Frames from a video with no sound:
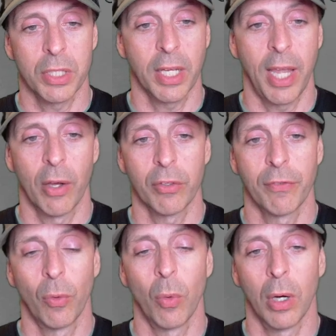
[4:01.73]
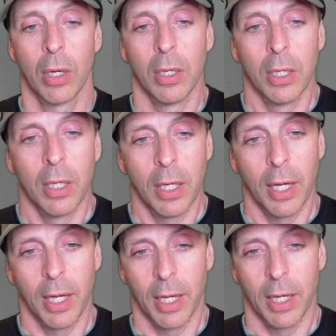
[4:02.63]
account for
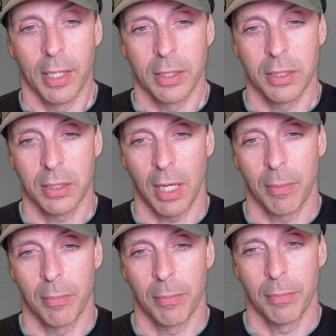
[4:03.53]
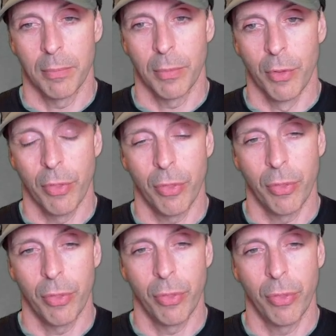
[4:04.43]
some
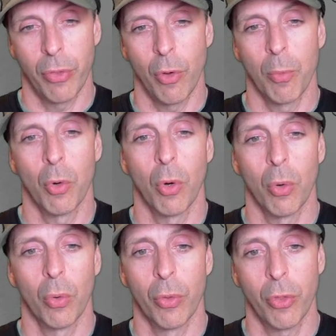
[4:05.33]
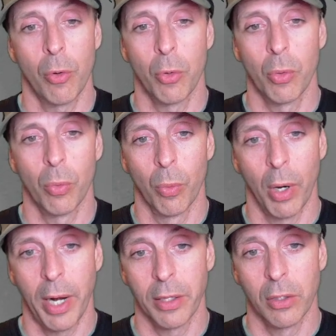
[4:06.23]
thermal
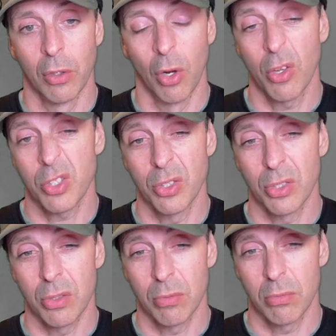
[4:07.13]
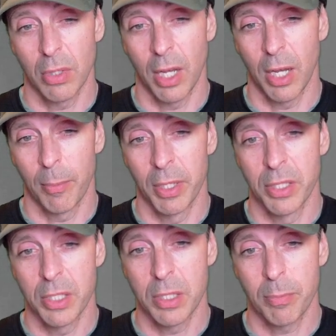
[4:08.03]
related losses
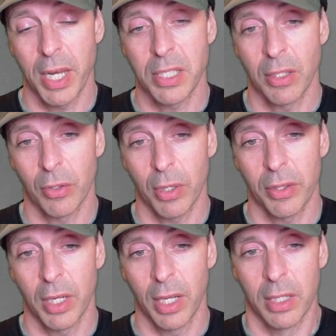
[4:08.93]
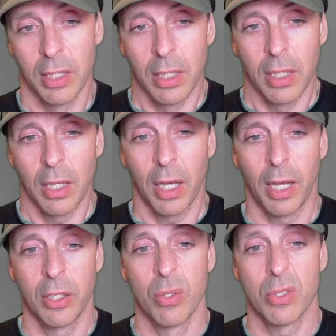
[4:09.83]
in pacing throughout the day. It
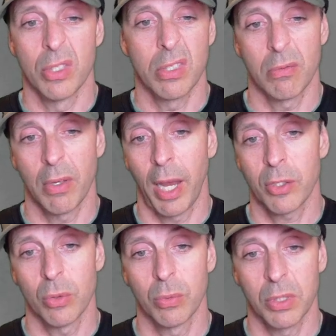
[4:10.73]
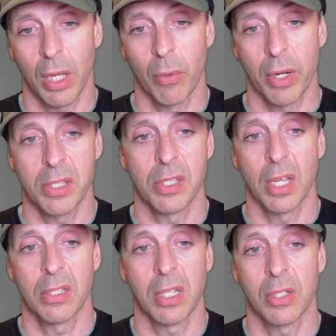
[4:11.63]
uses actual sunrise and
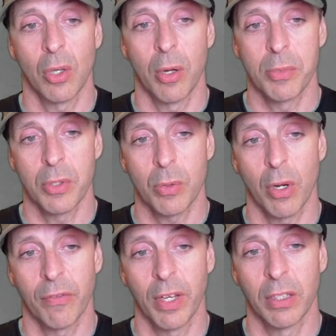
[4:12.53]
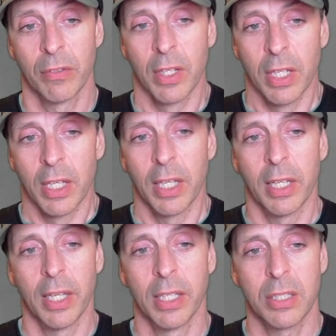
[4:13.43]
sunset time, so it's quite effective.
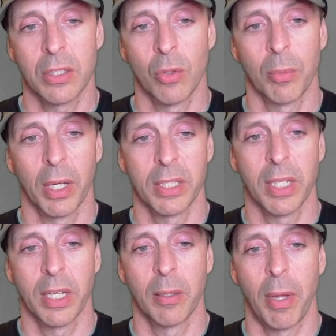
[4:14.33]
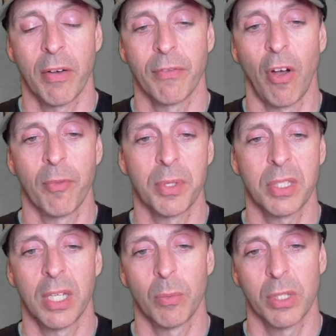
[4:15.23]
It's normally set at about
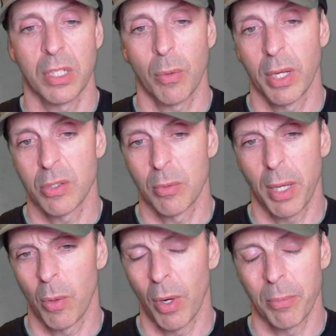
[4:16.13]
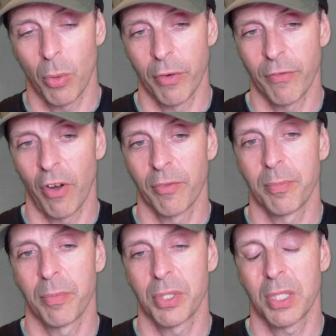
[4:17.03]
5%, which equates to about a
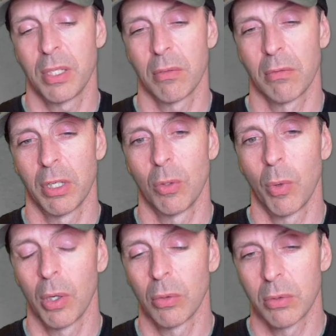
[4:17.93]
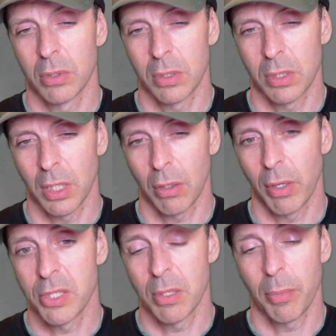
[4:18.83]
1.5% real world
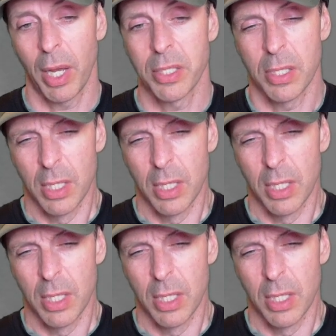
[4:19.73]
decrease in pace.